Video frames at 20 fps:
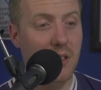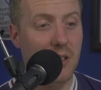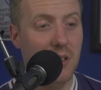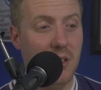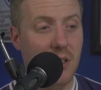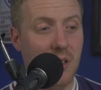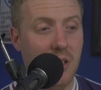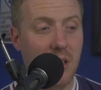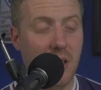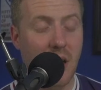
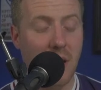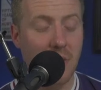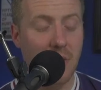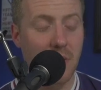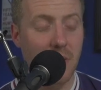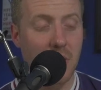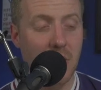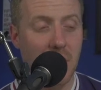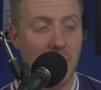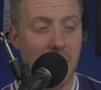you know,
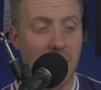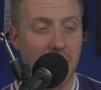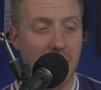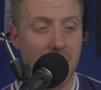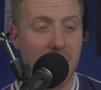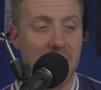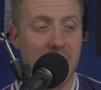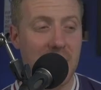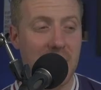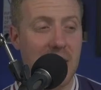
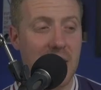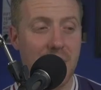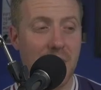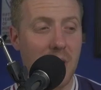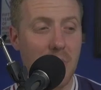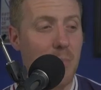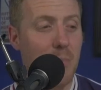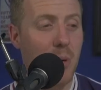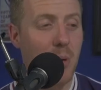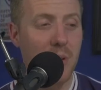finish level
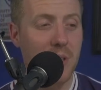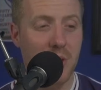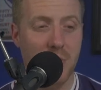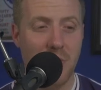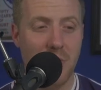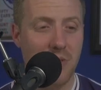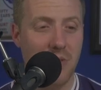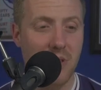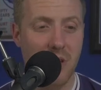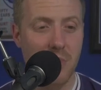on points
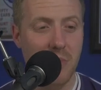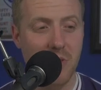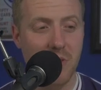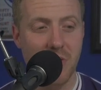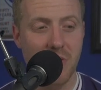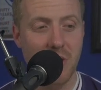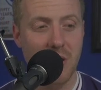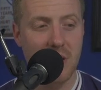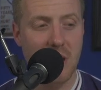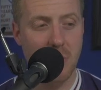with Serbia,
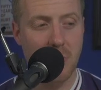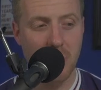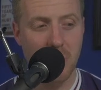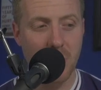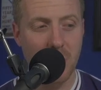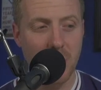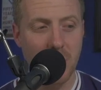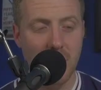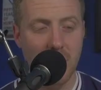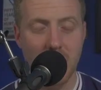for
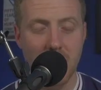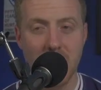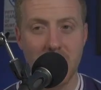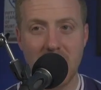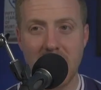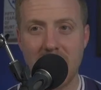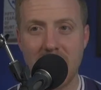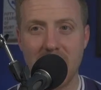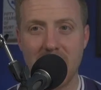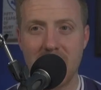example, or
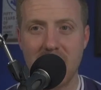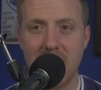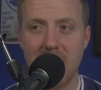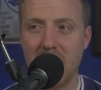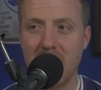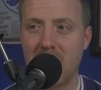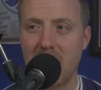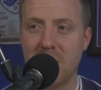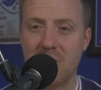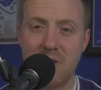dare I say,
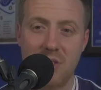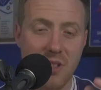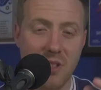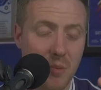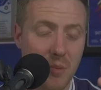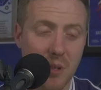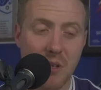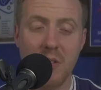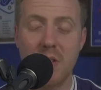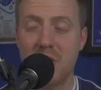because
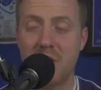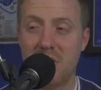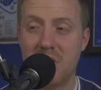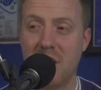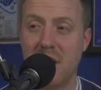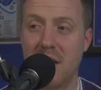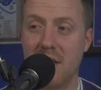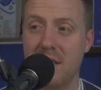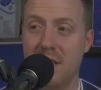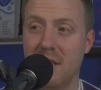Serbia are a good
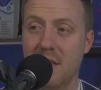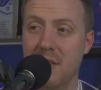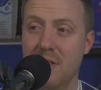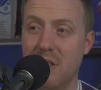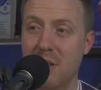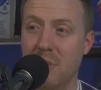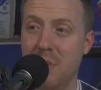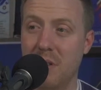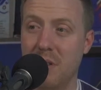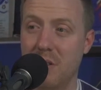side.
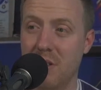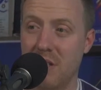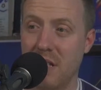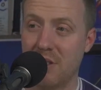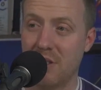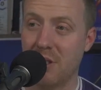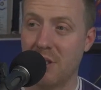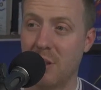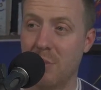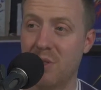Serbia are good.
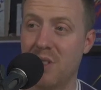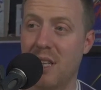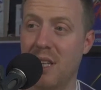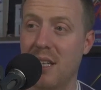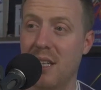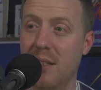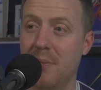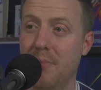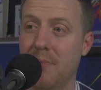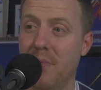That's all I'm
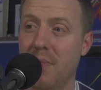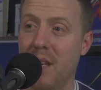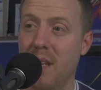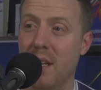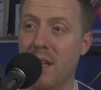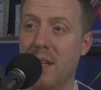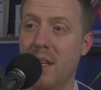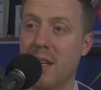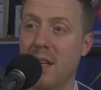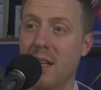saying.
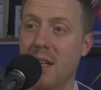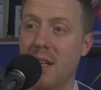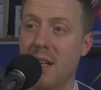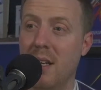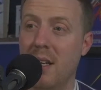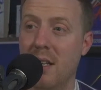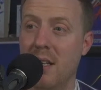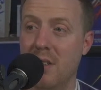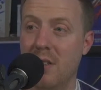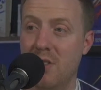
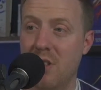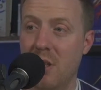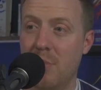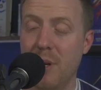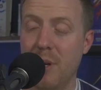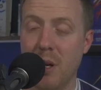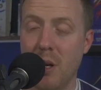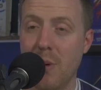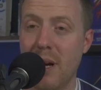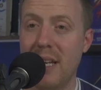And
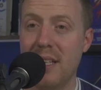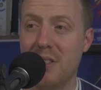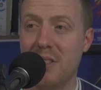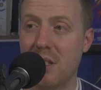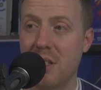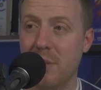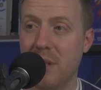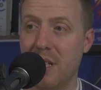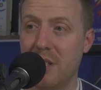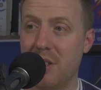Serbia away is
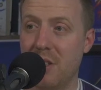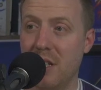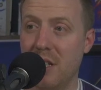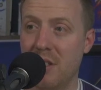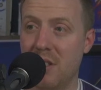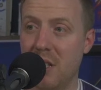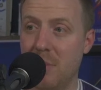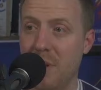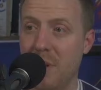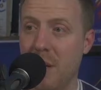going
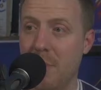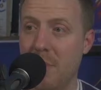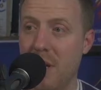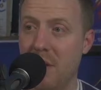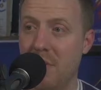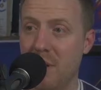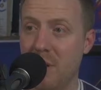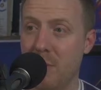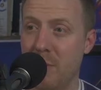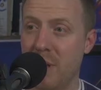to be a bit
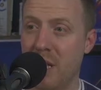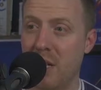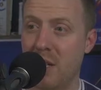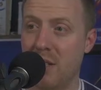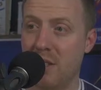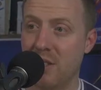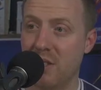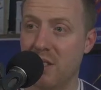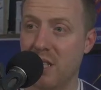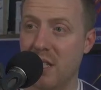of a
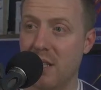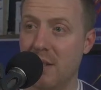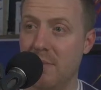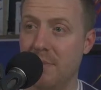banana skin.